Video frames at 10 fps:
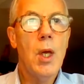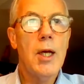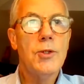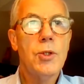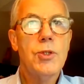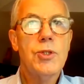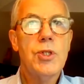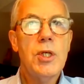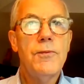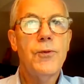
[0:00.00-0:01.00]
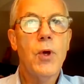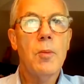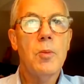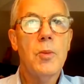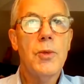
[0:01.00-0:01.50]
As you can see
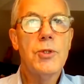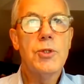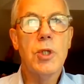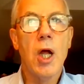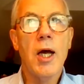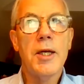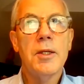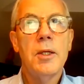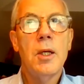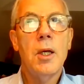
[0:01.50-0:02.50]
from this slide,